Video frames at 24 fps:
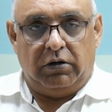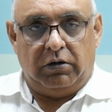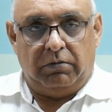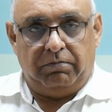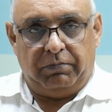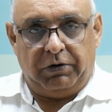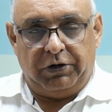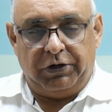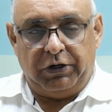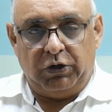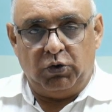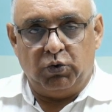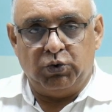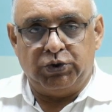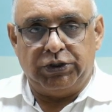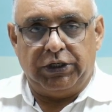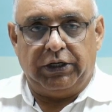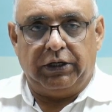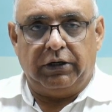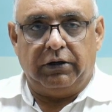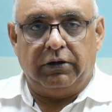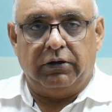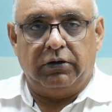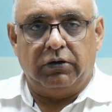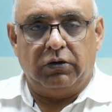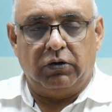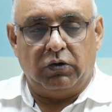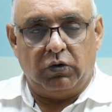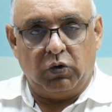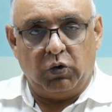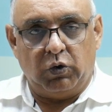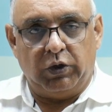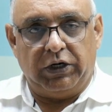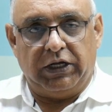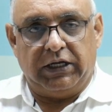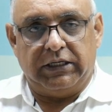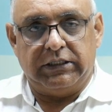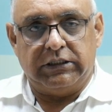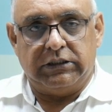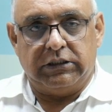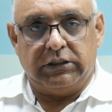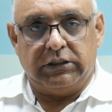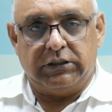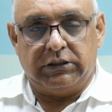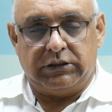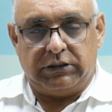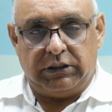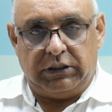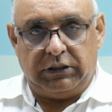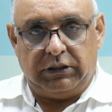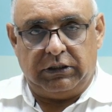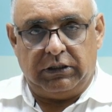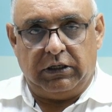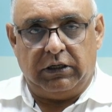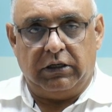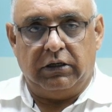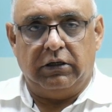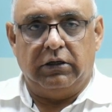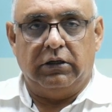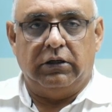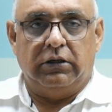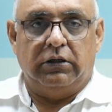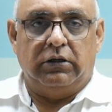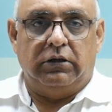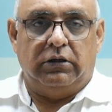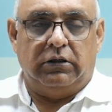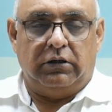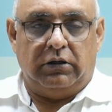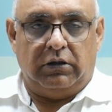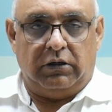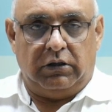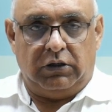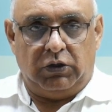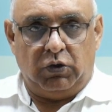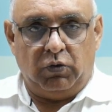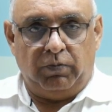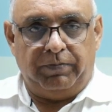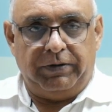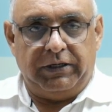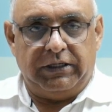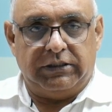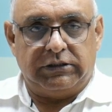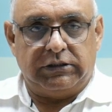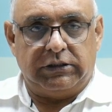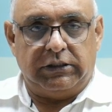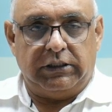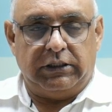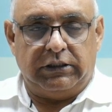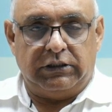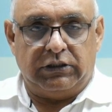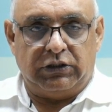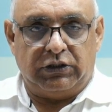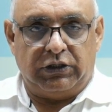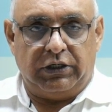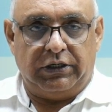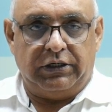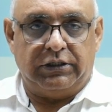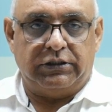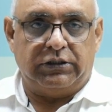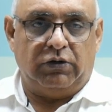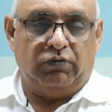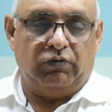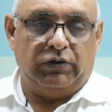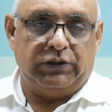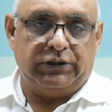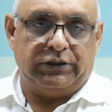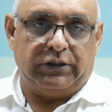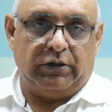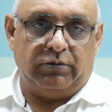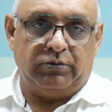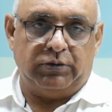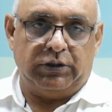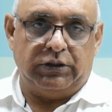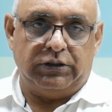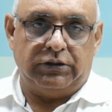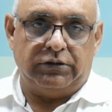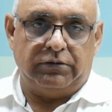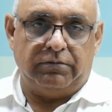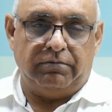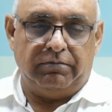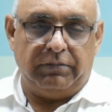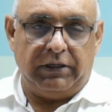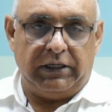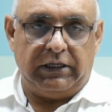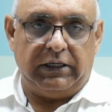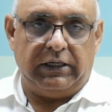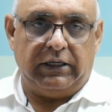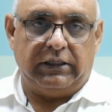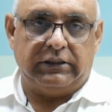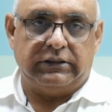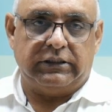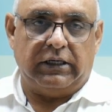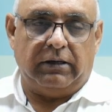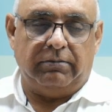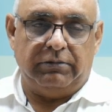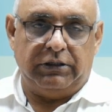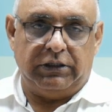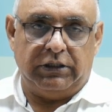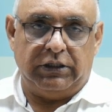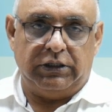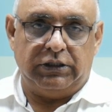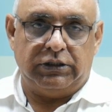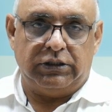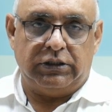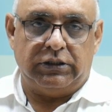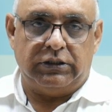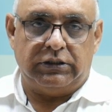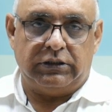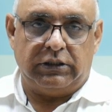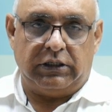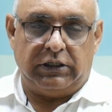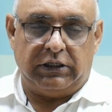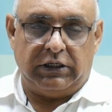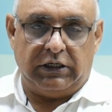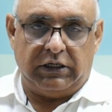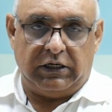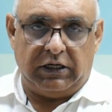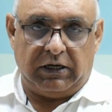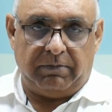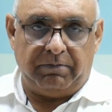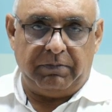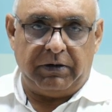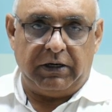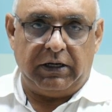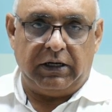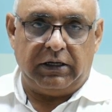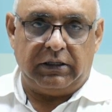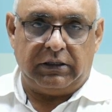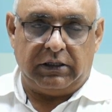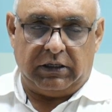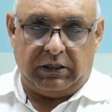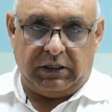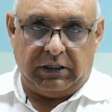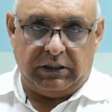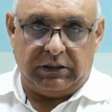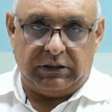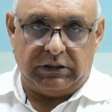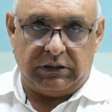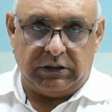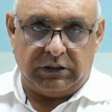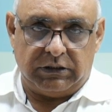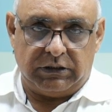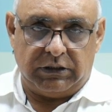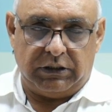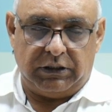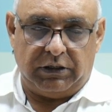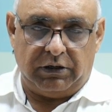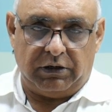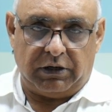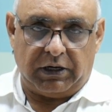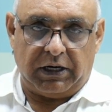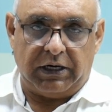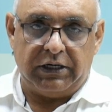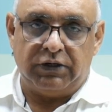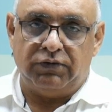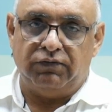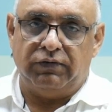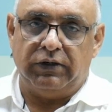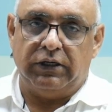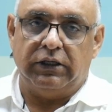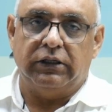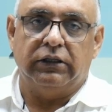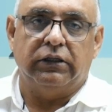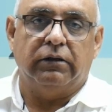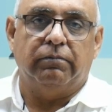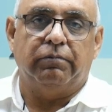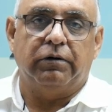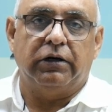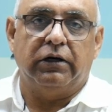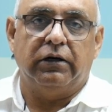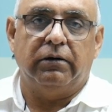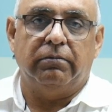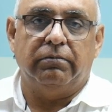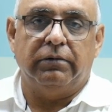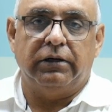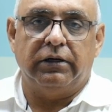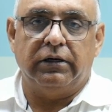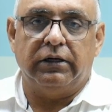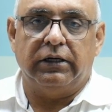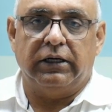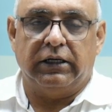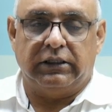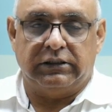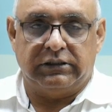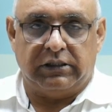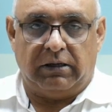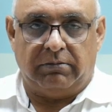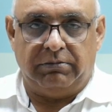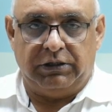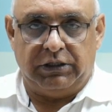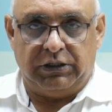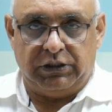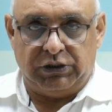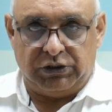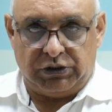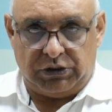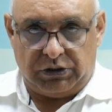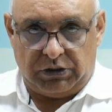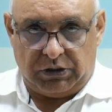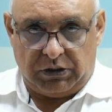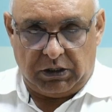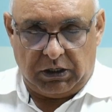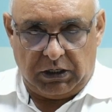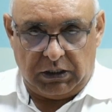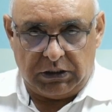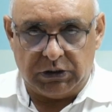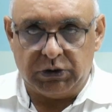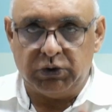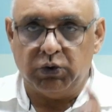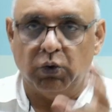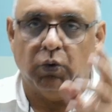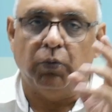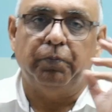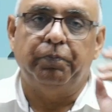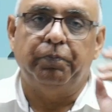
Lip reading: producing good answers in the UPSC and state civil services main examinations and attempting the answers in a right way in the preliminary examination also.